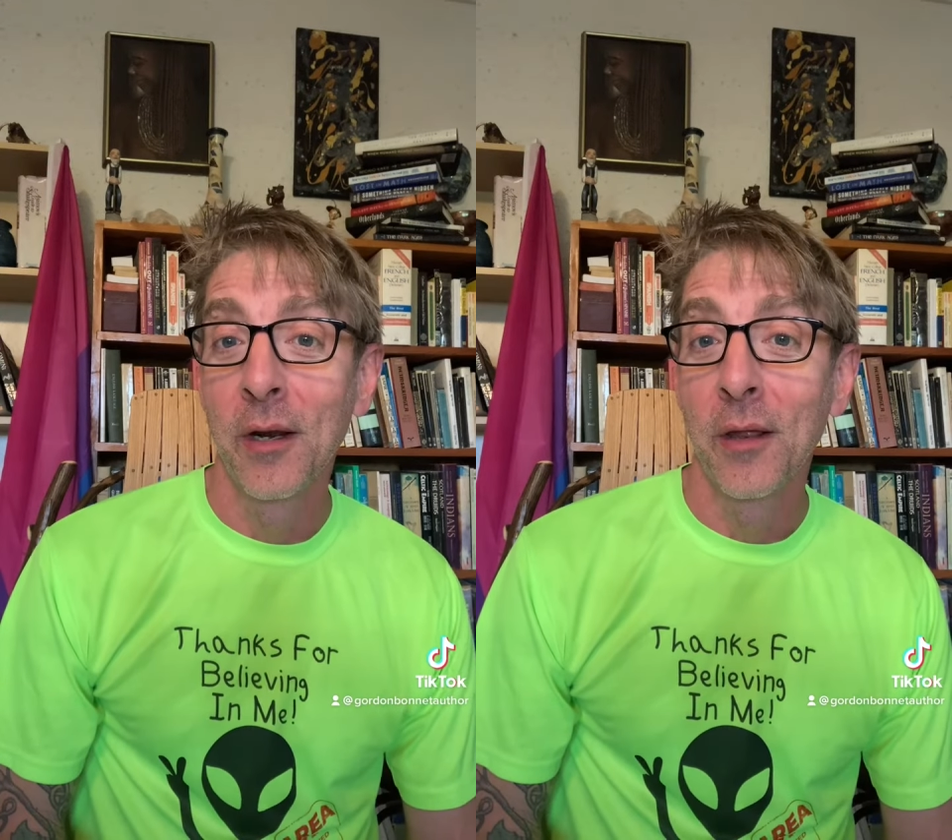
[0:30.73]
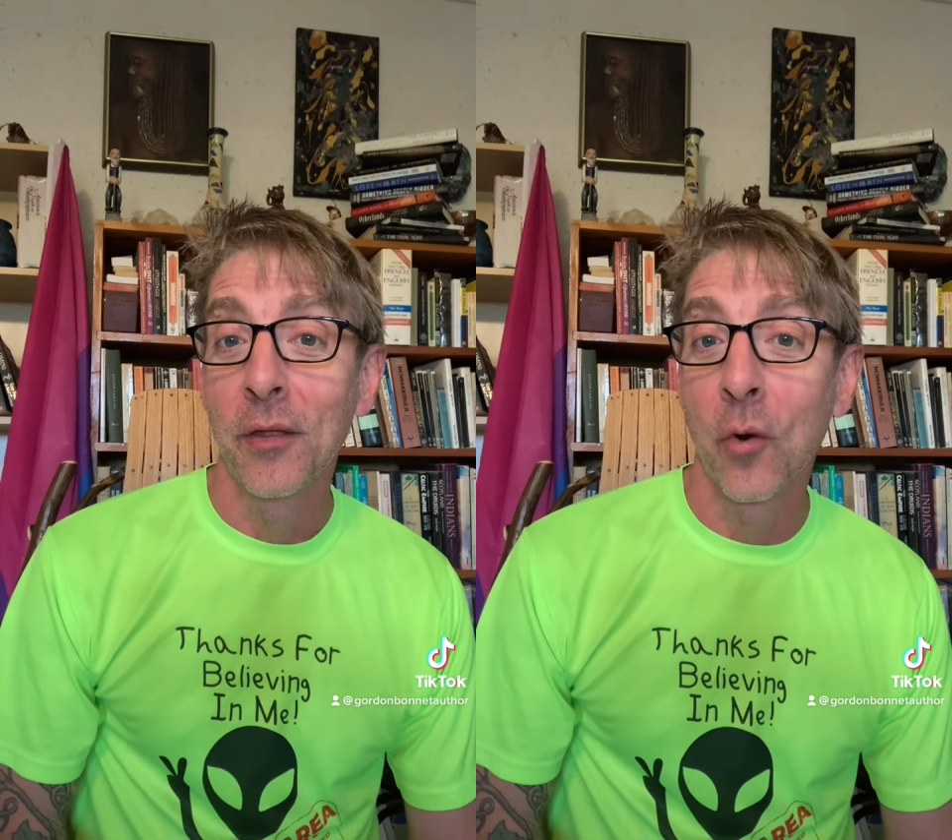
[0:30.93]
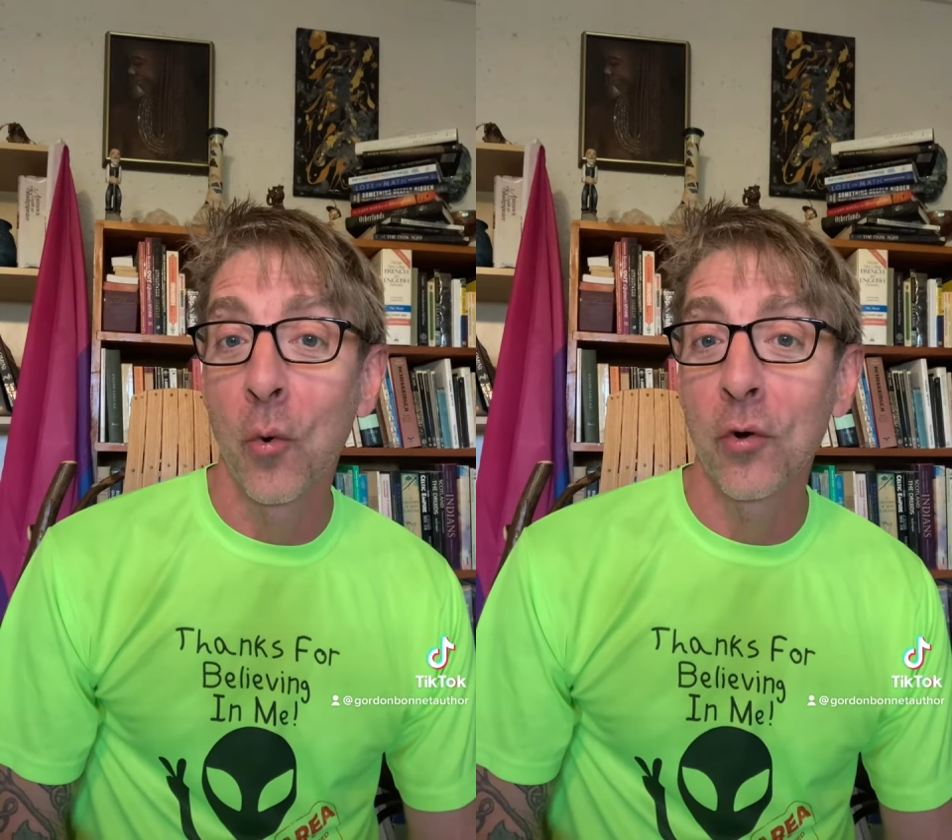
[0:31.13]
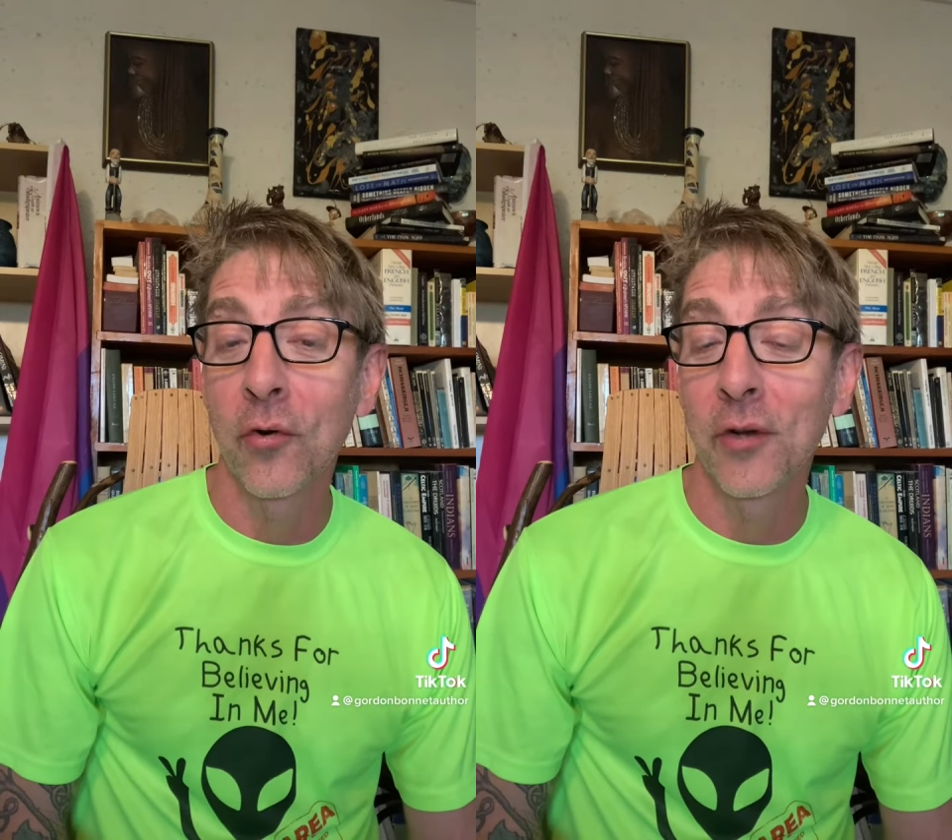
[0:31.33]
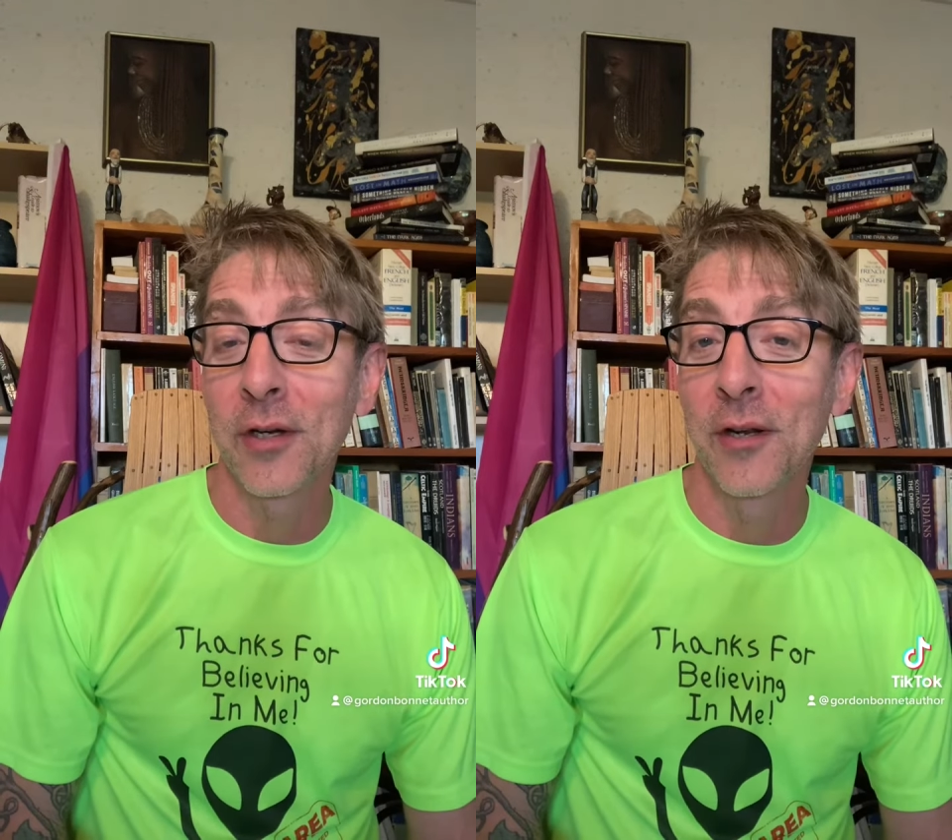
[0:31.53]
The order
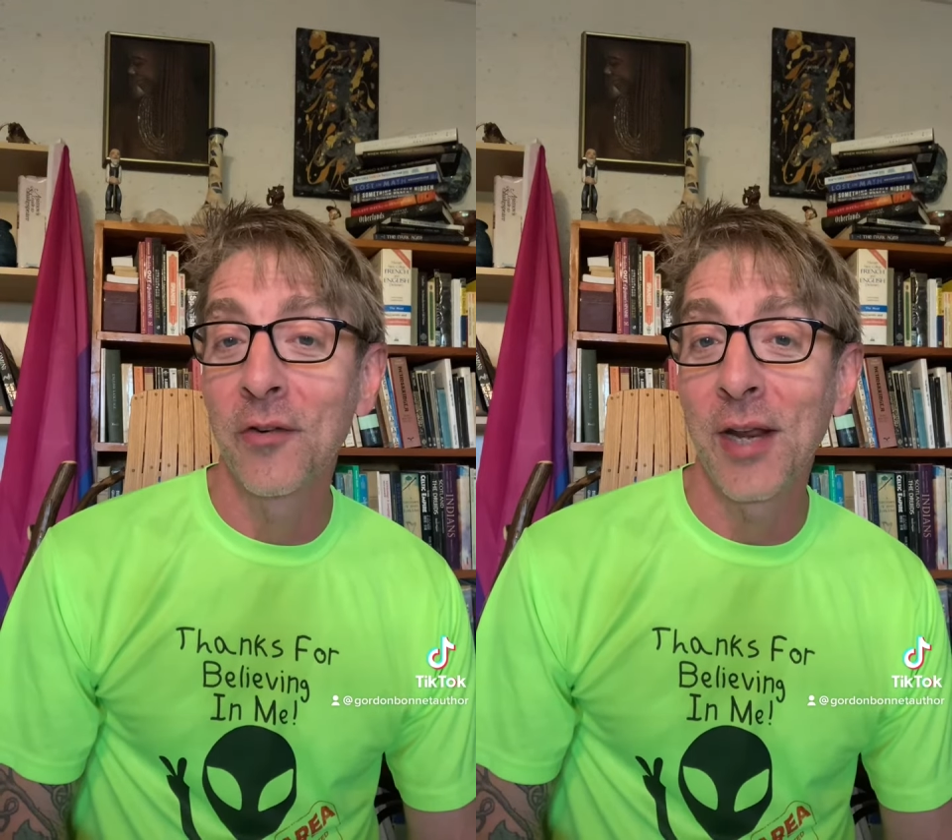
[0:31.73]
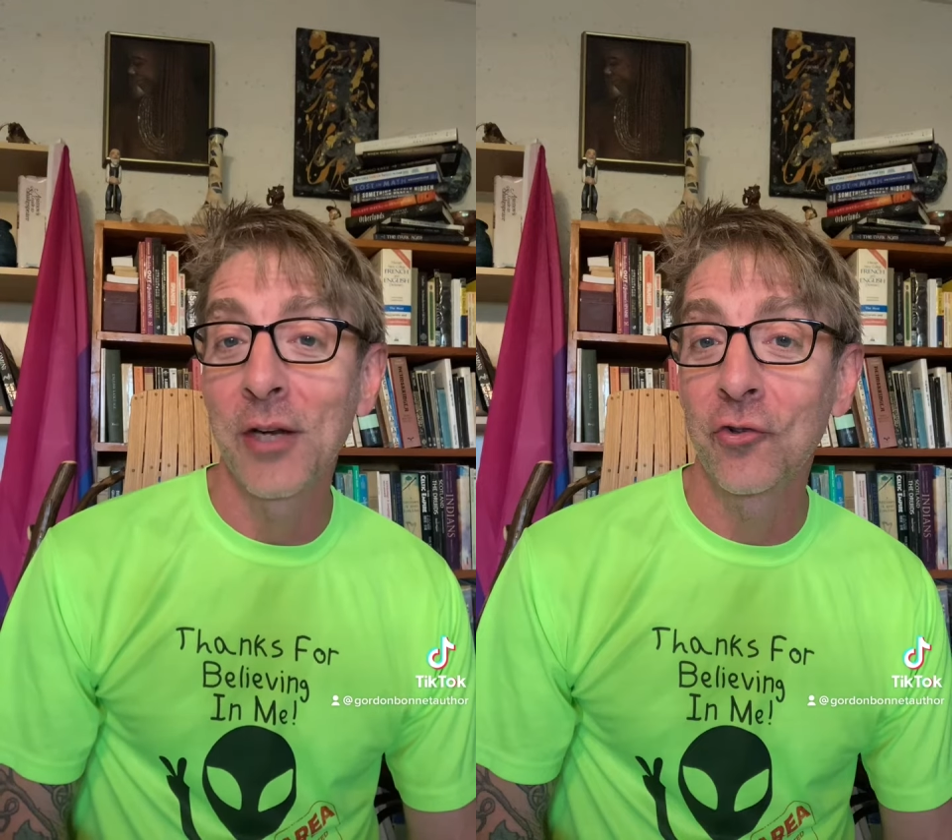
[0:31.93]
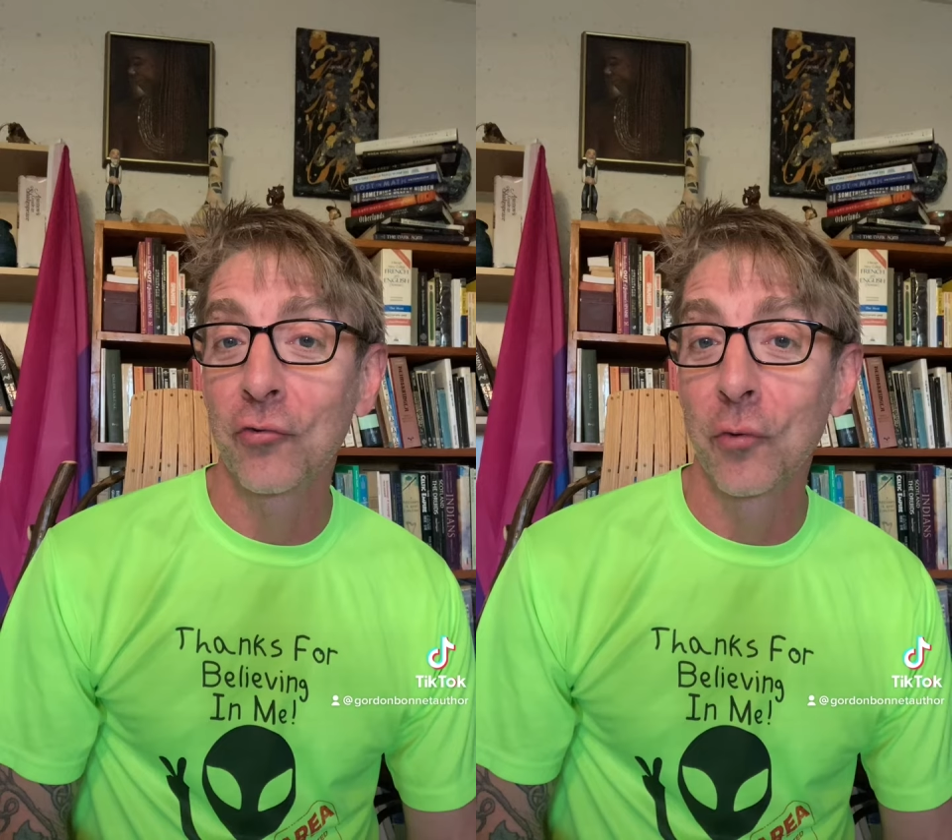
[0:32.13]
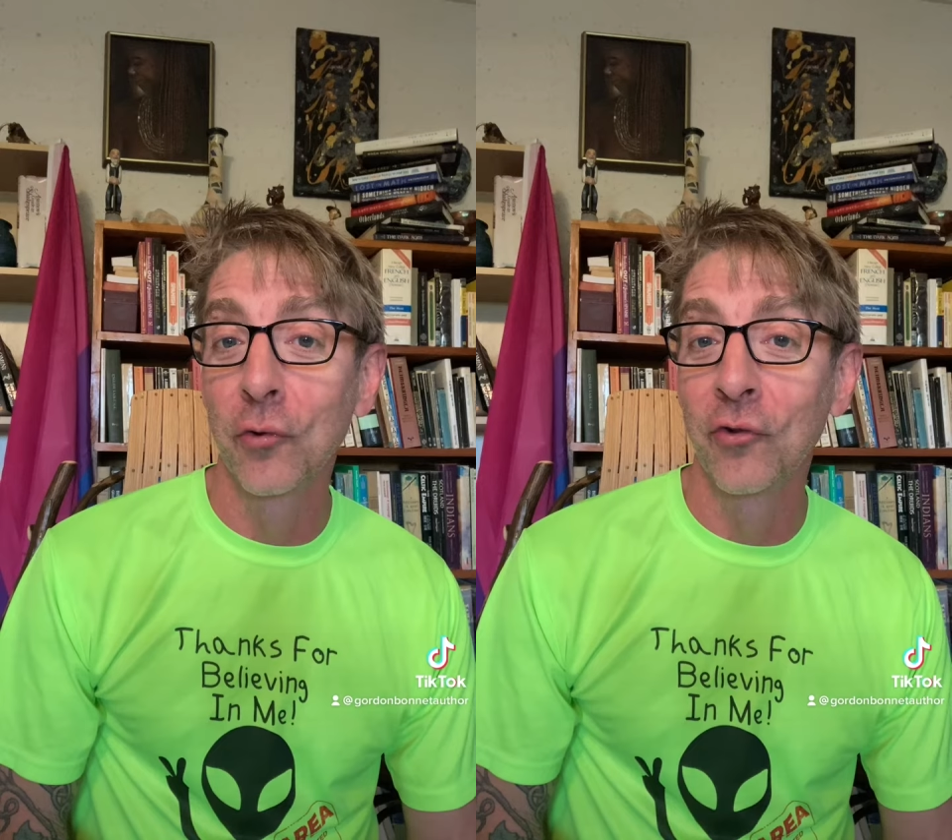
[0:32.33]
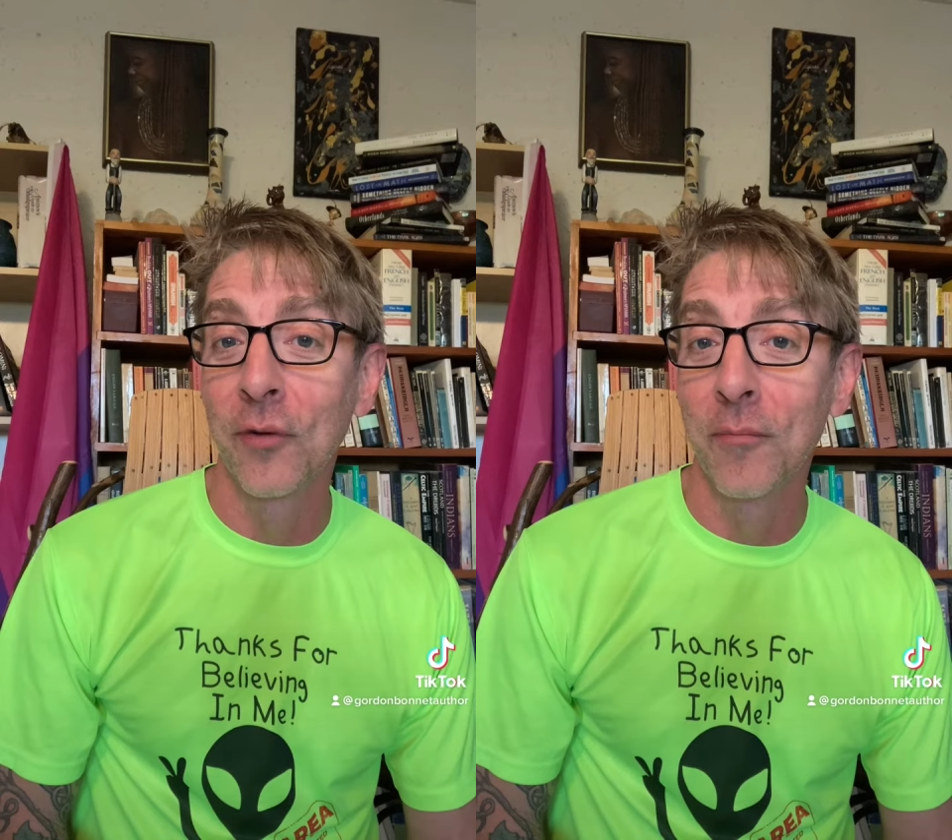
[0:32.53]
that contains shrews and